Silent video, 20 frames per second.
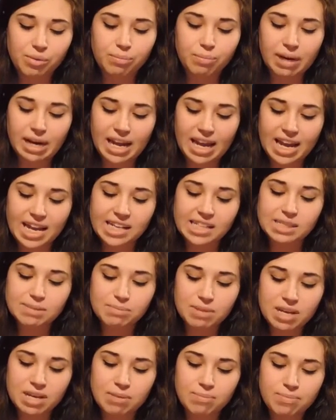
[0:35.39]
but it hates
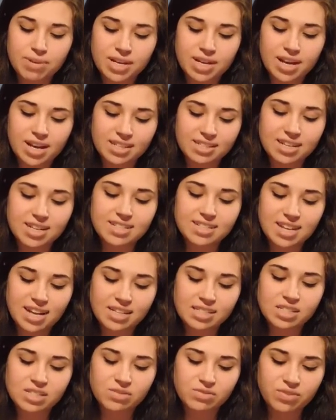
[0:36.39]
me because I
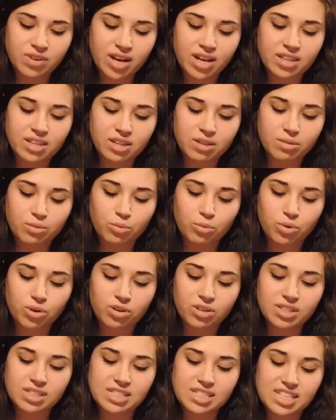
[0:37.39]
testify that the
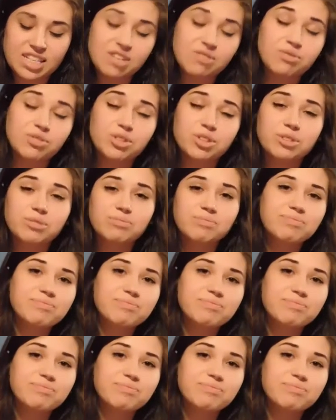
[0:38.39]
world is evil.